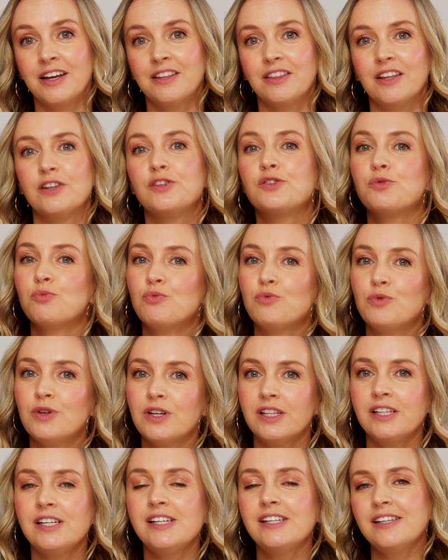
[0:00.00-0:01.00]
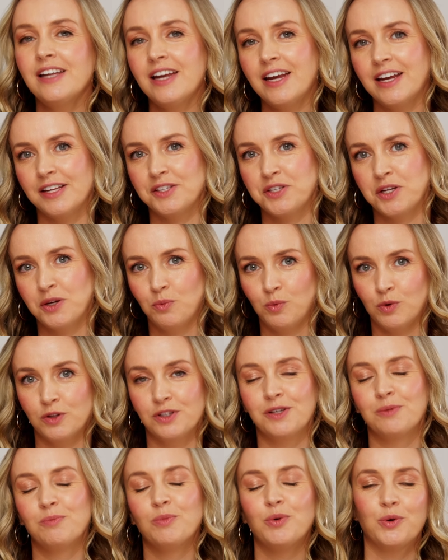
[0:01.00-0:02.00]
that is really enhancing
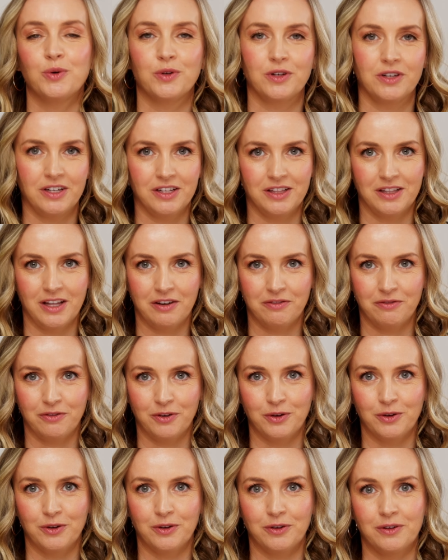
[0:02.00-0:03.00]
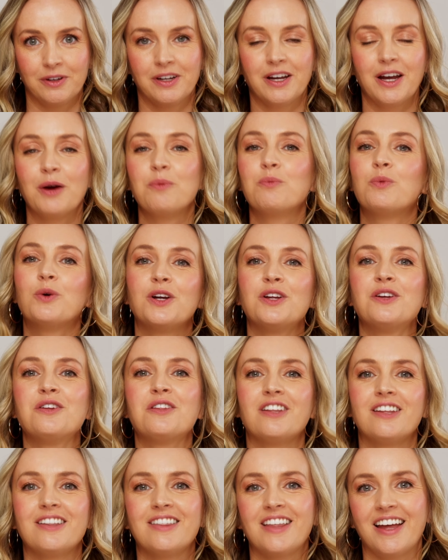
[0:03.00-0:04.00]
what's important in that photo. And what do you
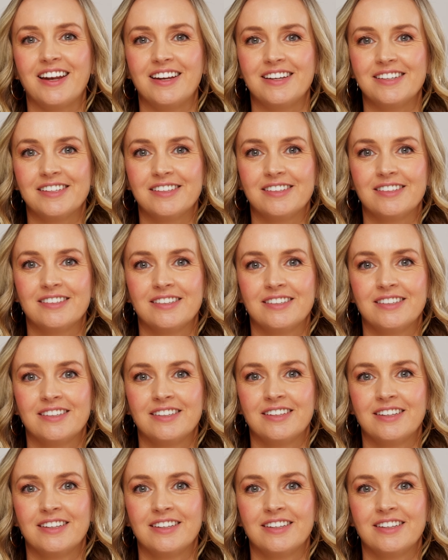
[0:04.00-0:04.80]
think that is?